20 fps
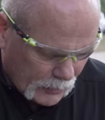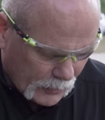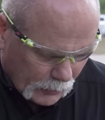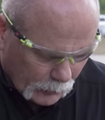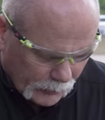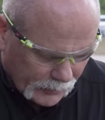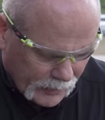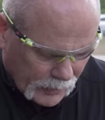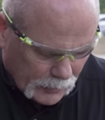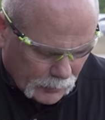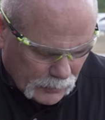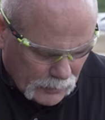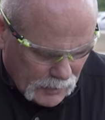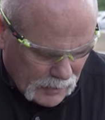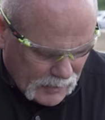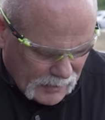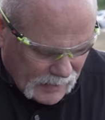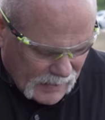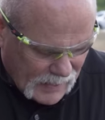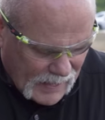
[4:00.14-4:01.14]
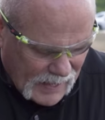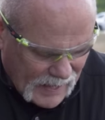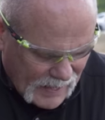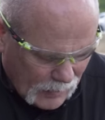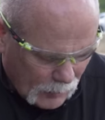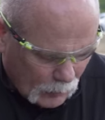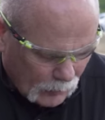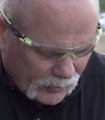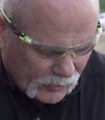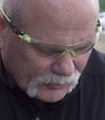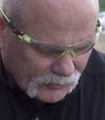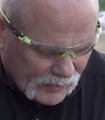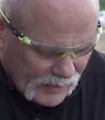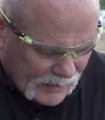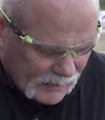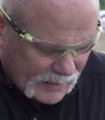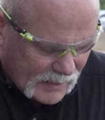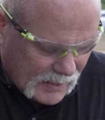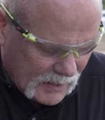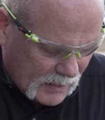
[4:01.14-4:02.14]
here we go. Now I wanna to try
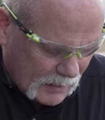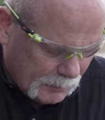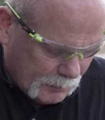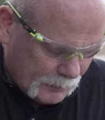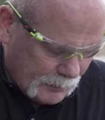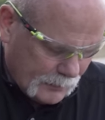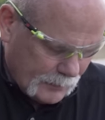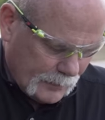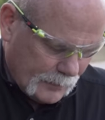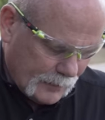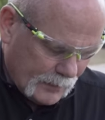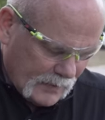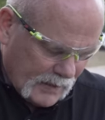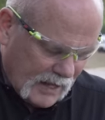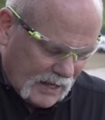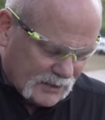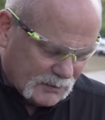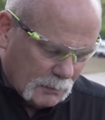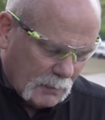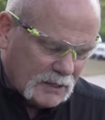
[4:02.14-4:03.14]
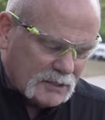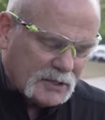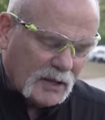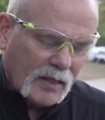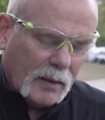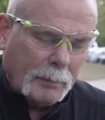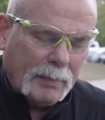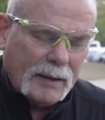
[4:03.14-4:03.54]
to keep as much of the